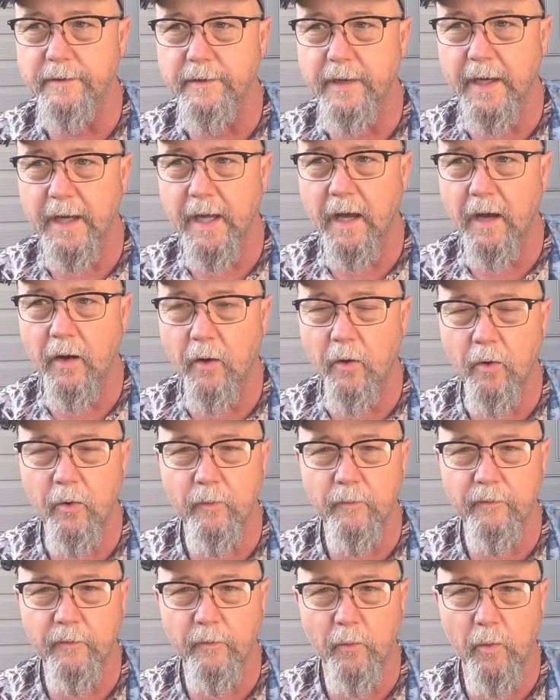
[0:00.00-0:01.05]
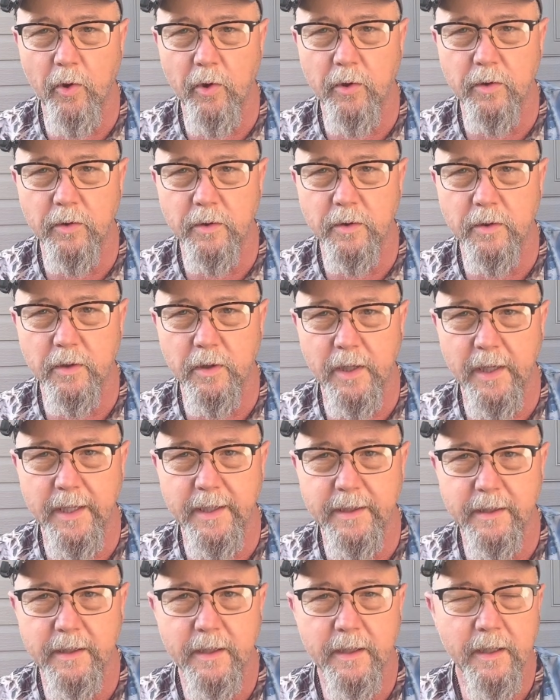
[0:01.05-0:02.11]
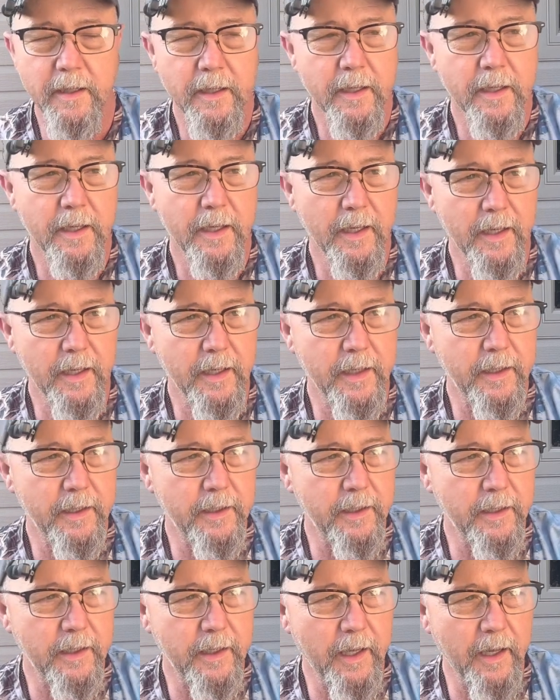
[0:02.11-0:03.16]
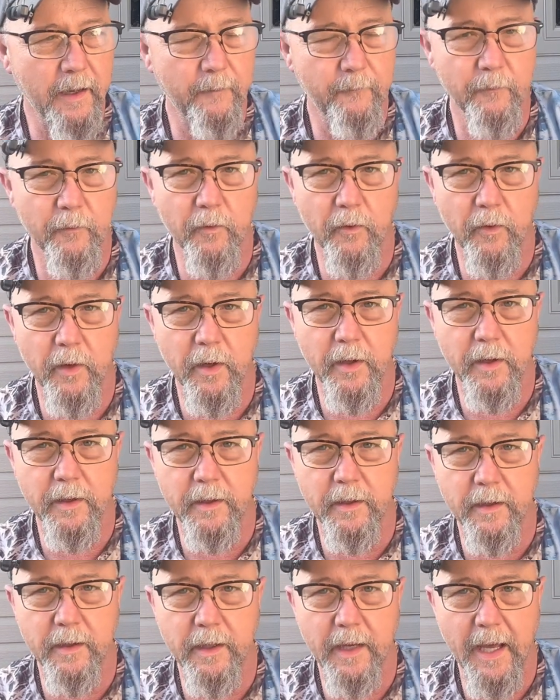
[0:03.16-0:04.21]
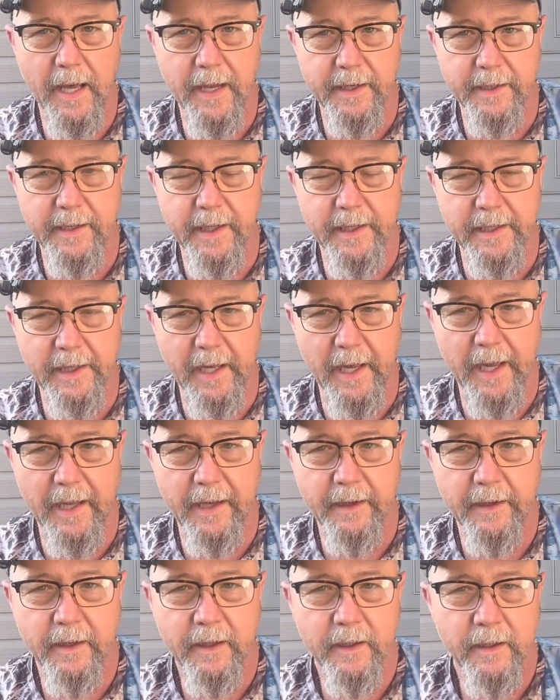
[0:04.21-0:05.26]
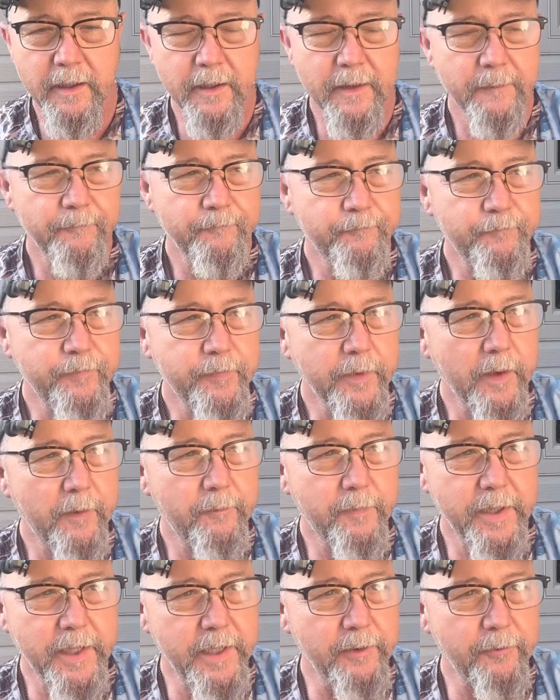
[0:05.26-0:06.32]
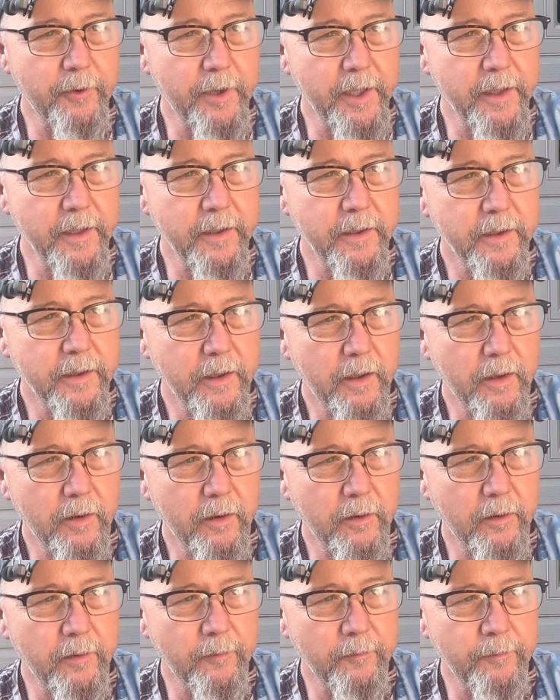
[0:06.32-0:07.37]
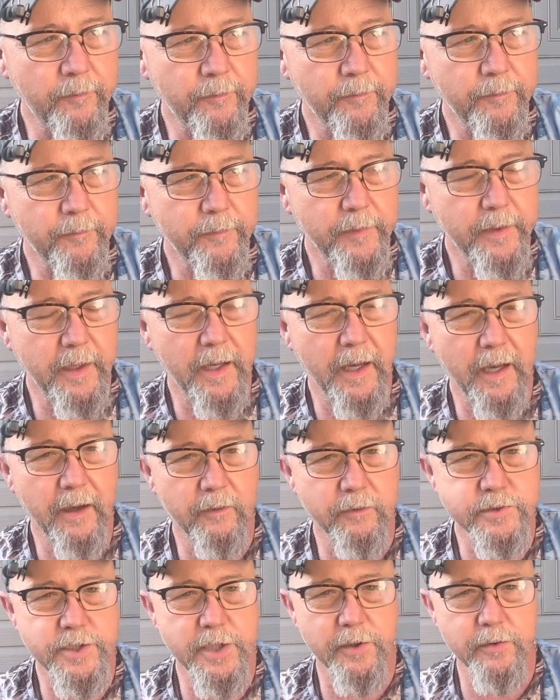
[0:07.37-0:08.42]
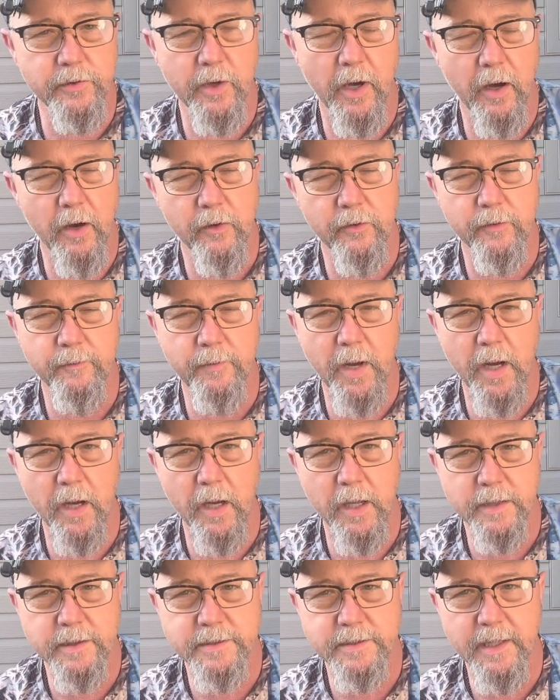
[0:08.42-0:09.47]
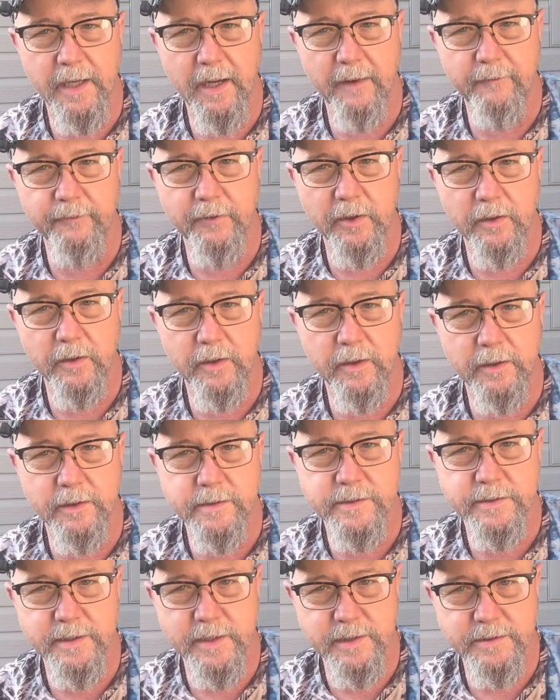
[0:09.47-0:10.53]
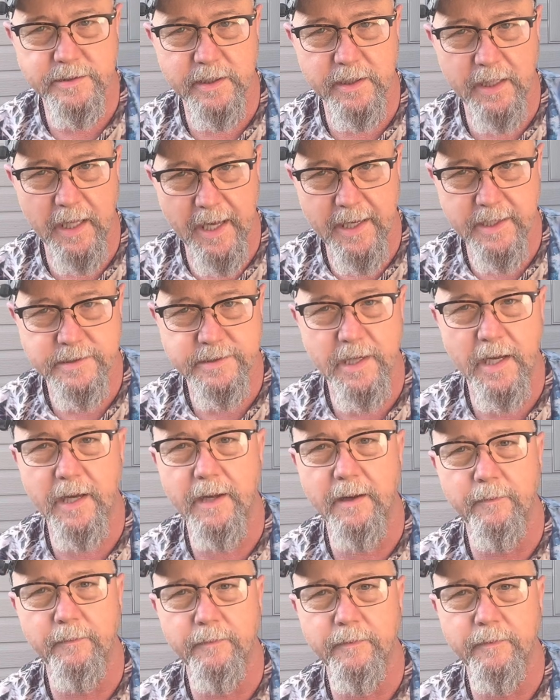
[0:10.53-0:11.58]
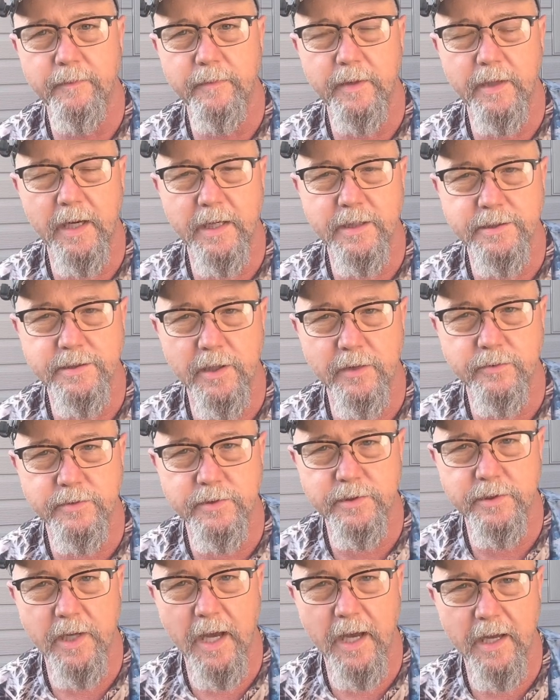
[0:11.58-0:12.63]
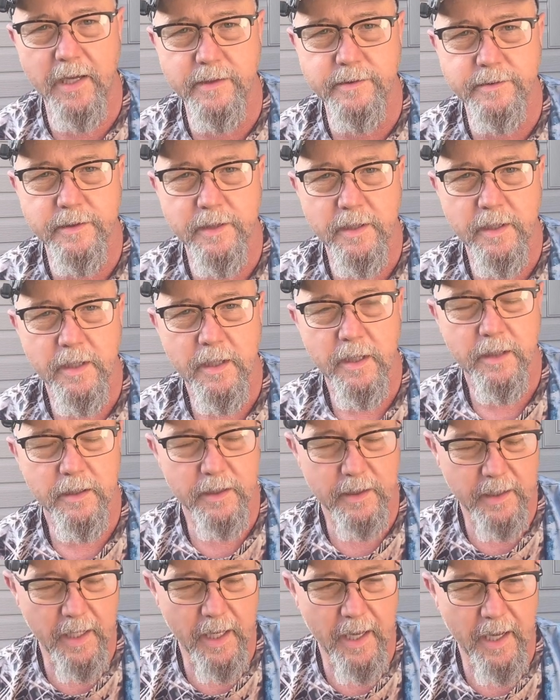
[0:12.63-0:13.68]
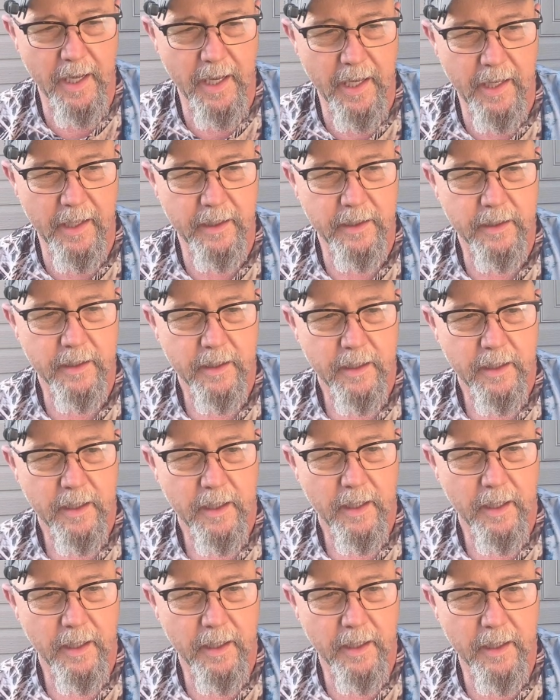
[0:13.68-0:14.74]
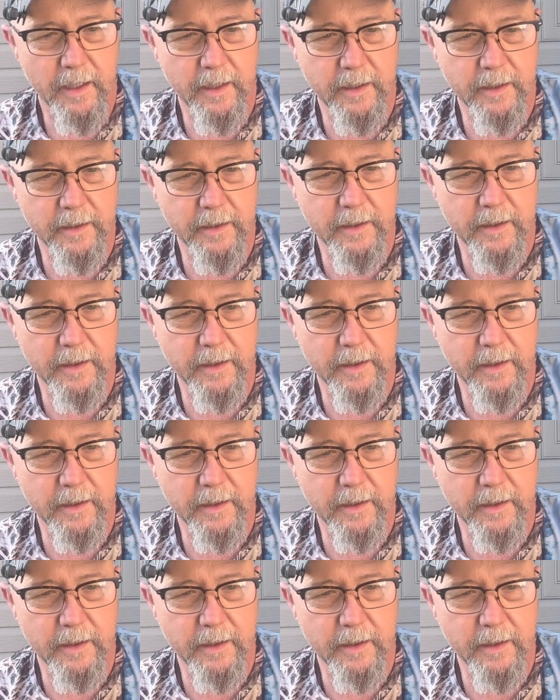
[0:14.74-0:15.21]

I got home from work a little late and I'm running out of daylight. But anyway, yeah, I'll show you all the mods that I've done since the last time that I showed you guys the kayak, and